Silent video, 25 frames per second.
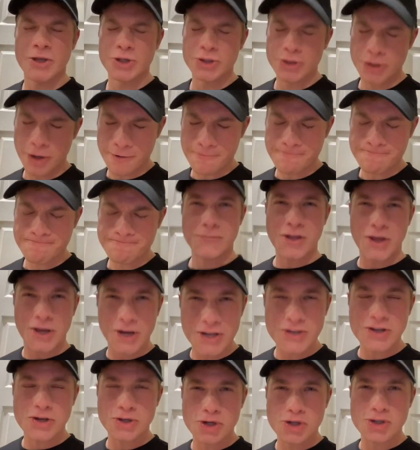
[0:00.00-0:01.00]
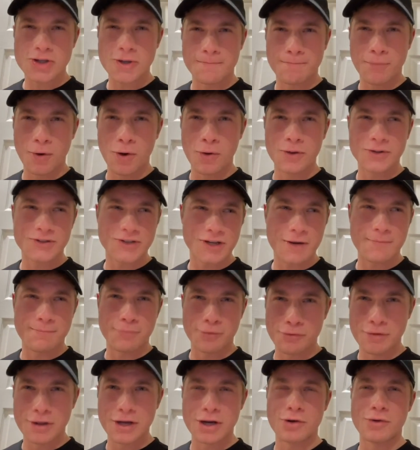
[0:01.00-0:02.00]
Sir, it isn't just a bowl, it's like a
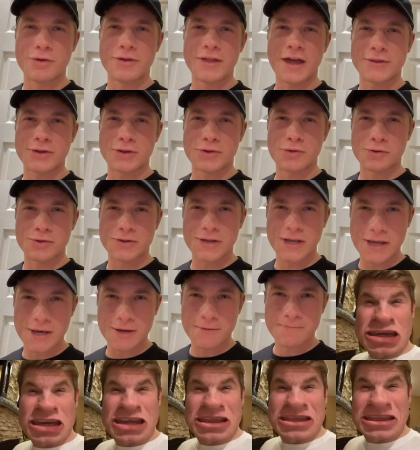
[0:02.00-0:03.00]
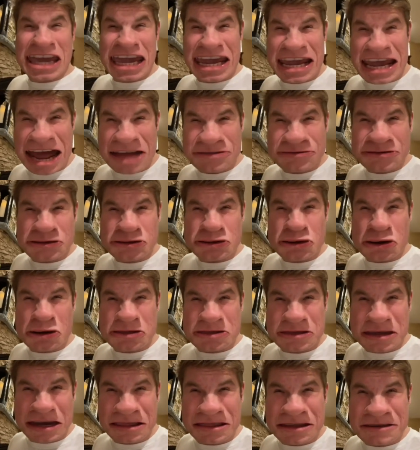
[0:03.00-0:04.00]
burrito without the tortilla. You take out the
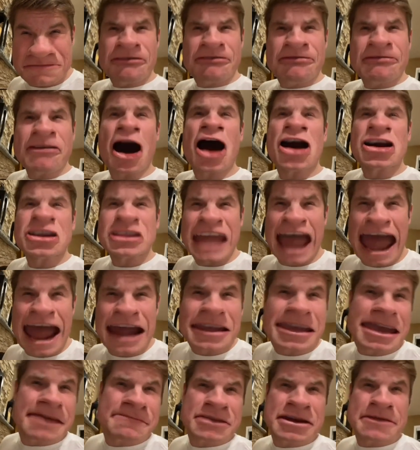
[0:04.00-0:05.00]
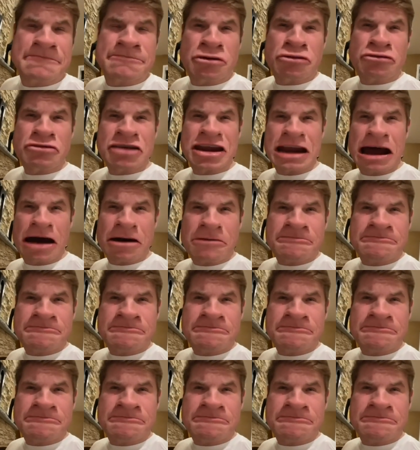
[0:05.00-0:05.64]
tortilla? Fuck that. Give me a burrito.